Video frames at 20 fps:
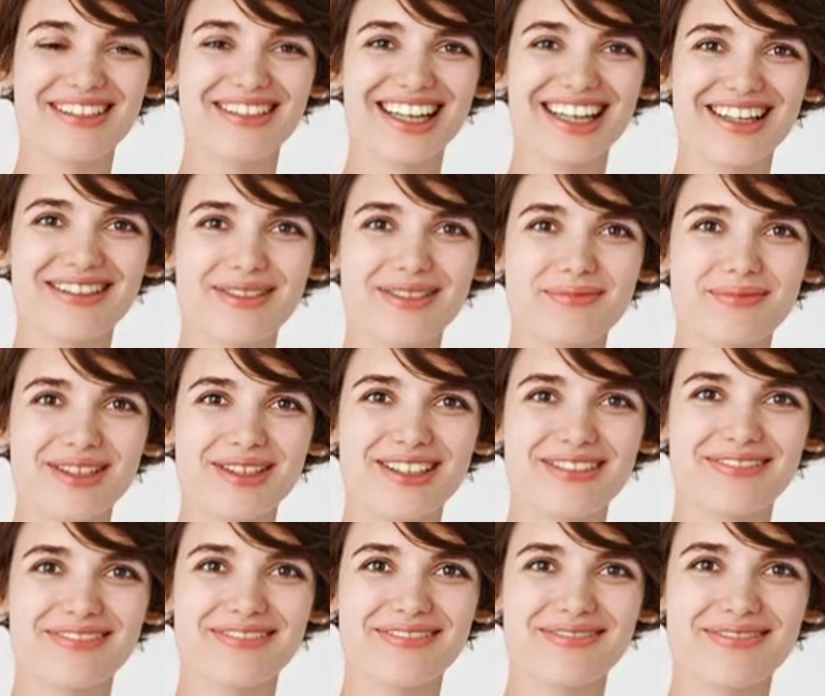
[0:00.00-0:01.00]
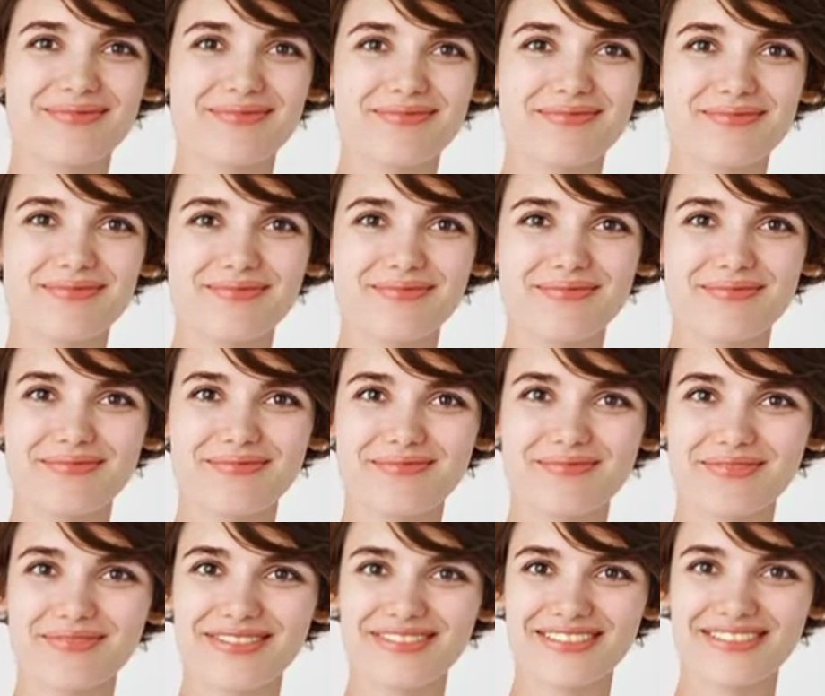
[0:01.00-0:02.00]
and anonymized.
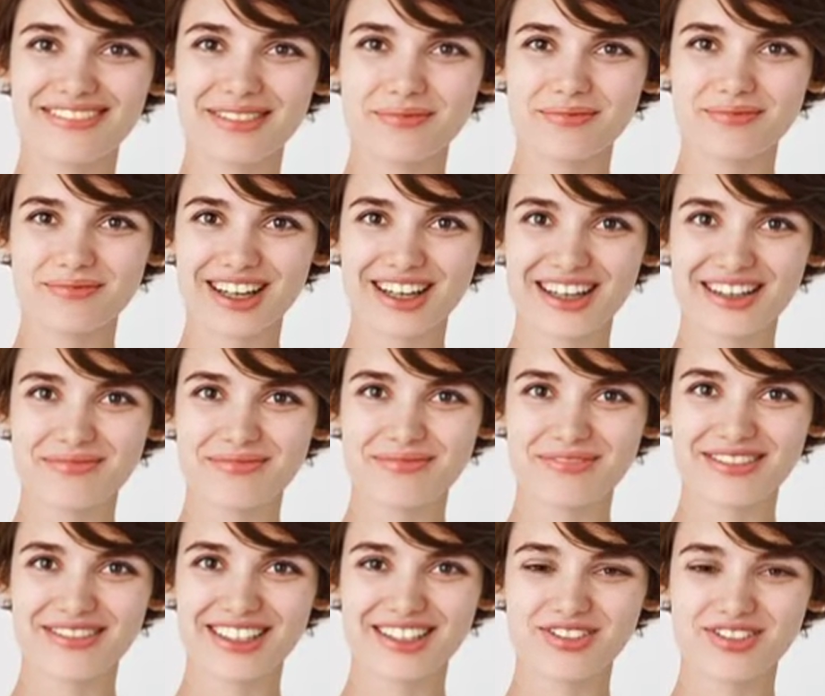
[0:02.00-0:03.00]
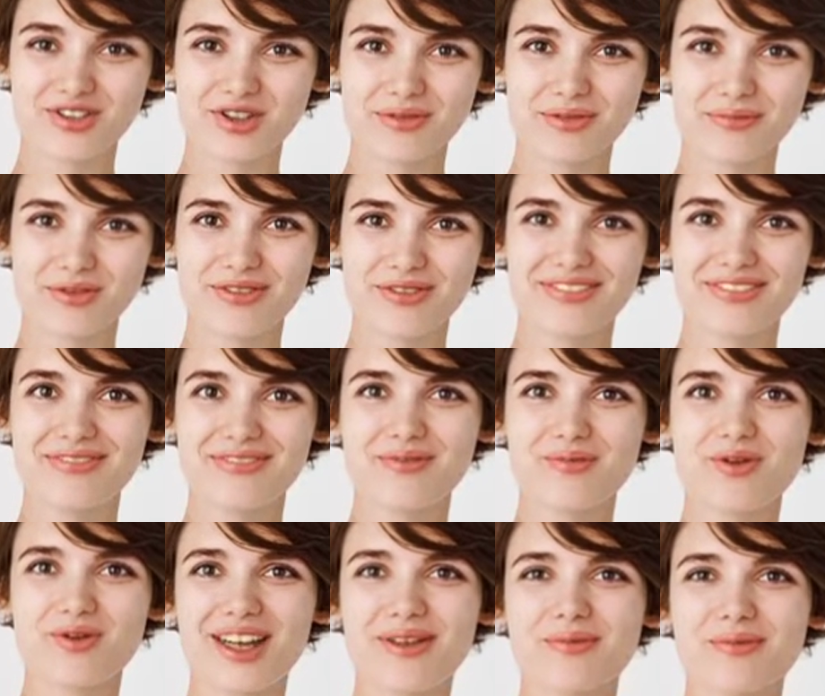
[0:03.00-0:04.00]
Step 5. Enjoy browsing
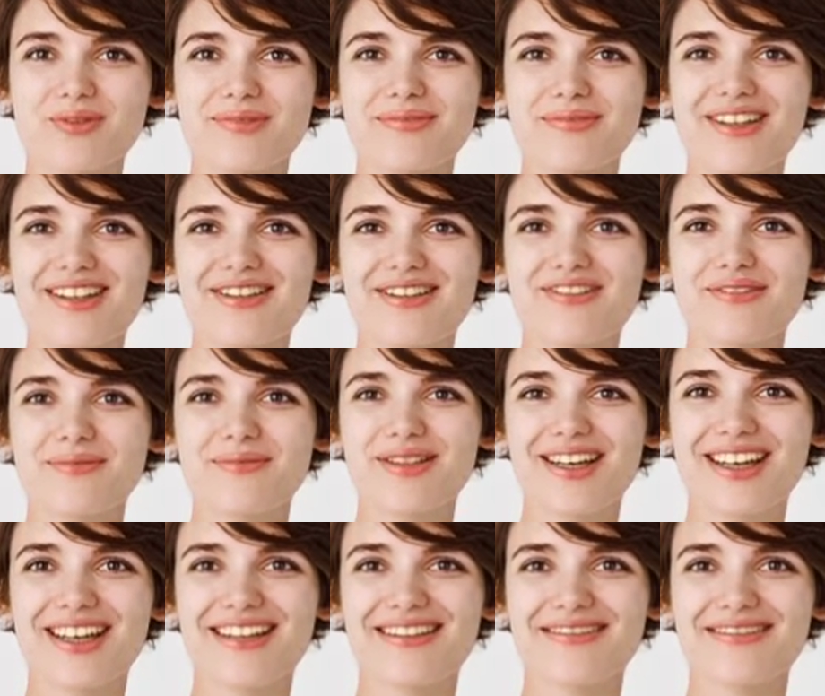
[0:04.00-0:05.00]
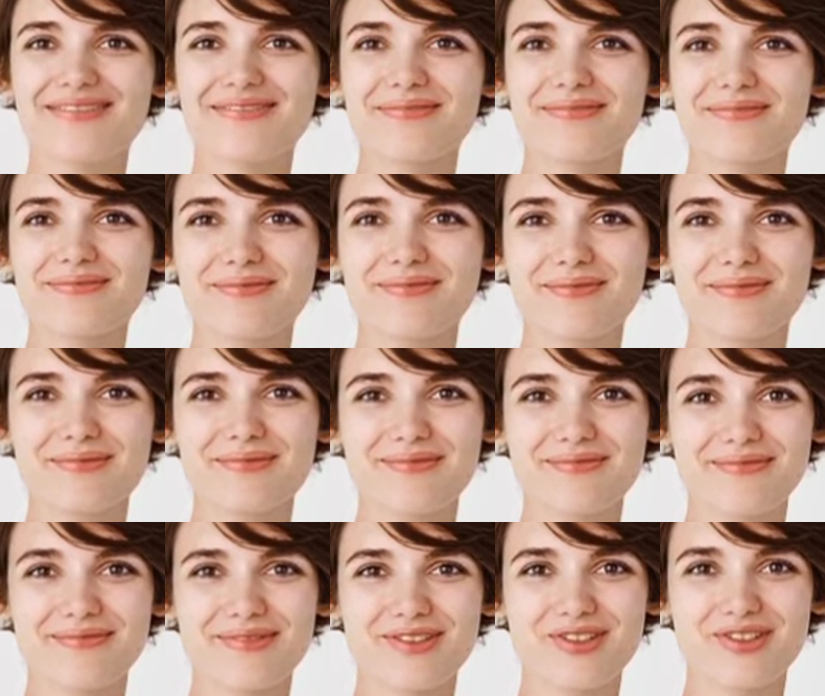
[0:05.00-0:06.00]
the web with NIC VPN.
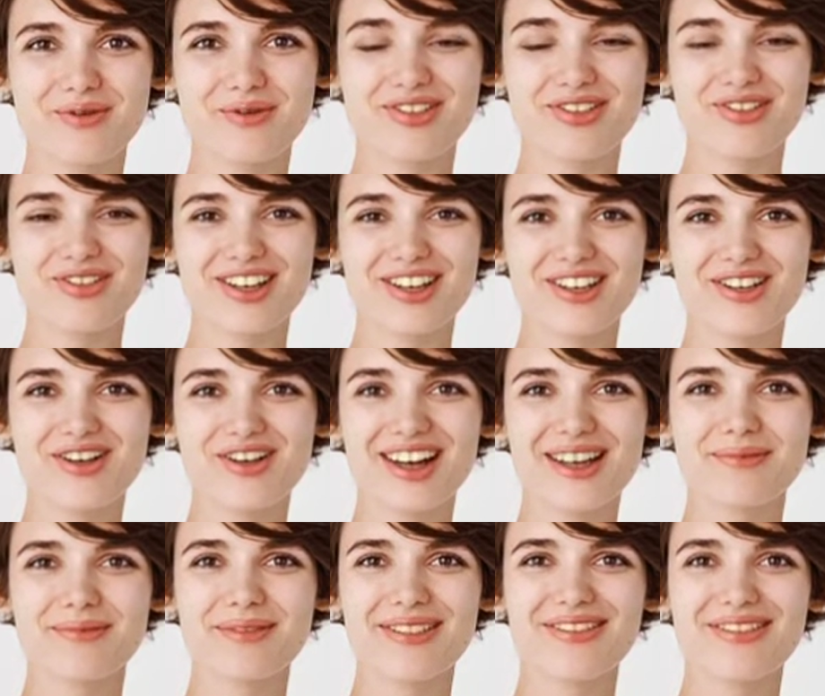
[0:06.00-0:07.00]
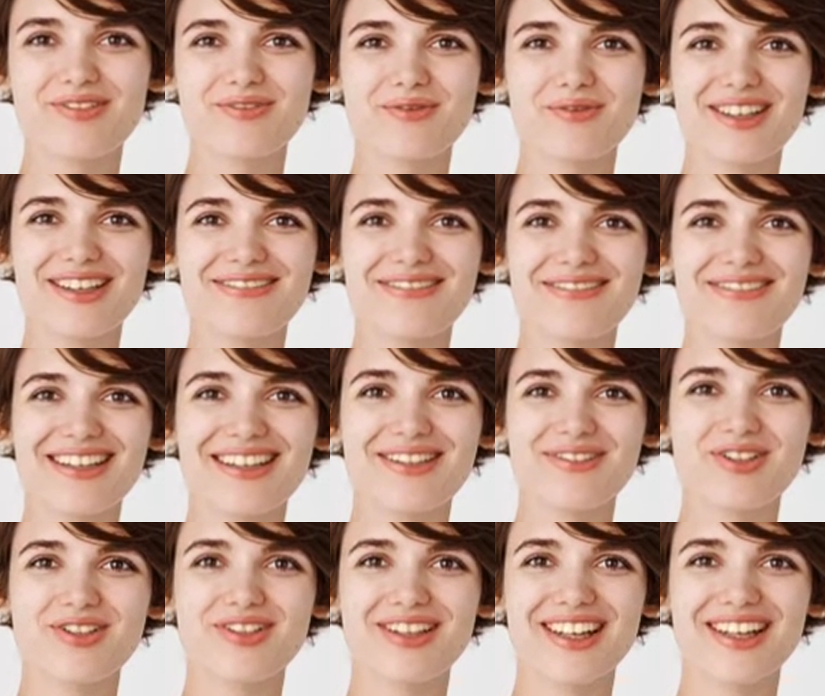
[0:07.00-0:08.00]
You can check your IP address
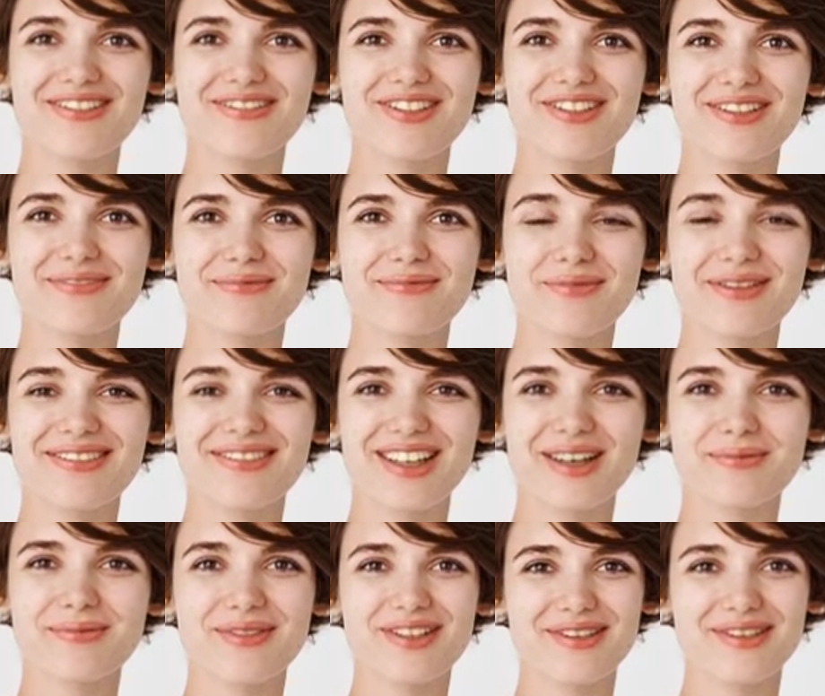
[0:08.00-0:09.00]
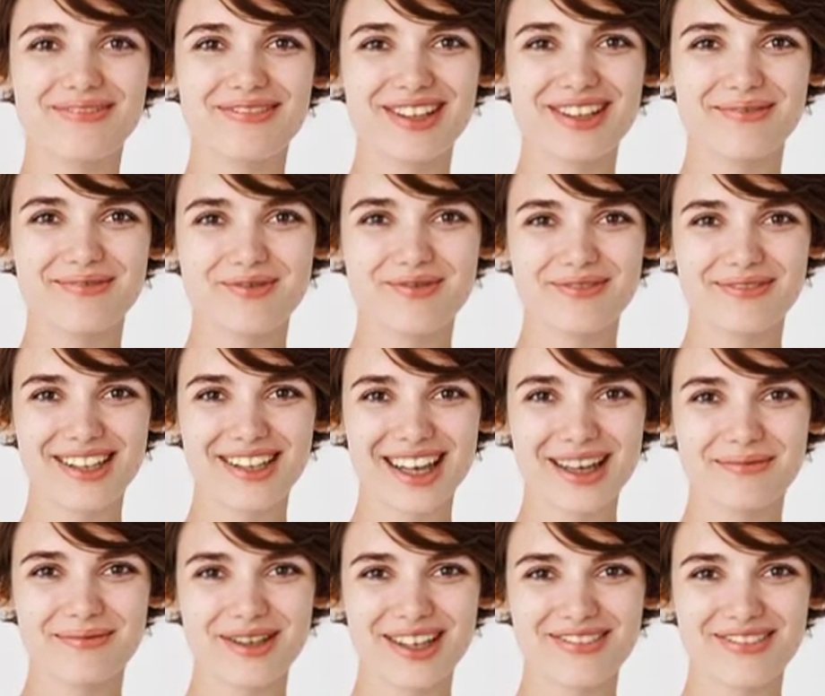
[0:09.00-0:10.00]
and location by tapping on the Info
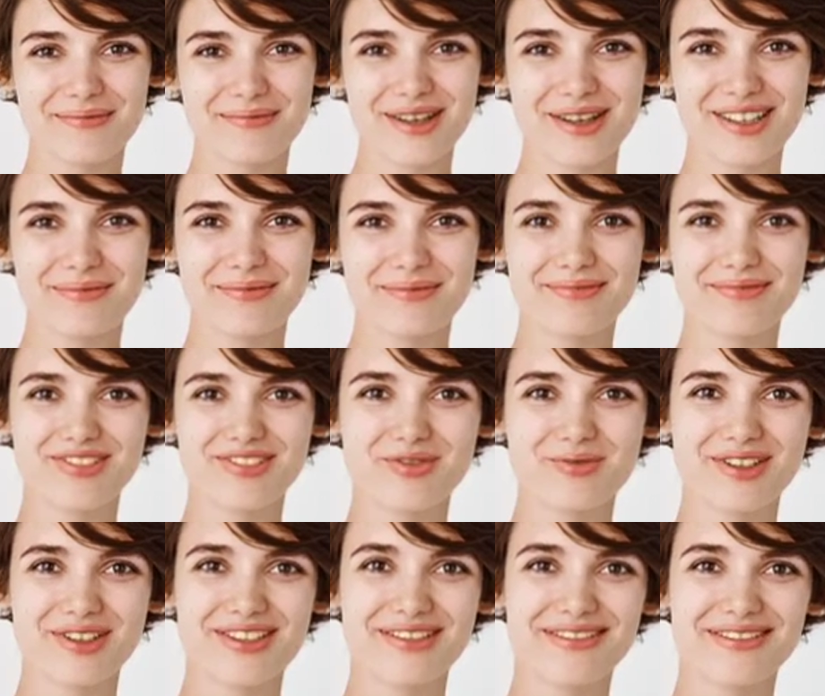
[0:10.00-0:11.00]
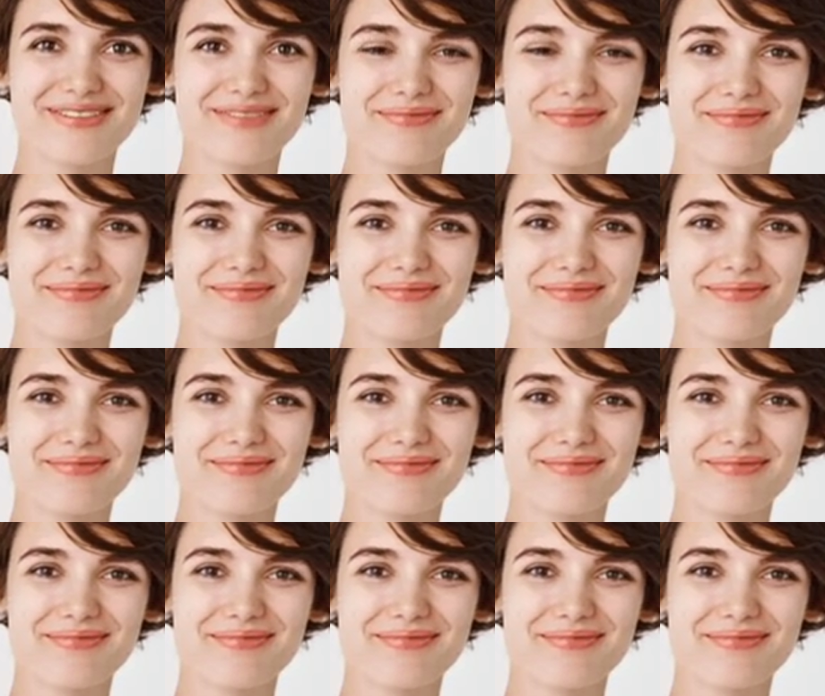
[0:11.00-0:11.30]
tab at the bottom of the screen.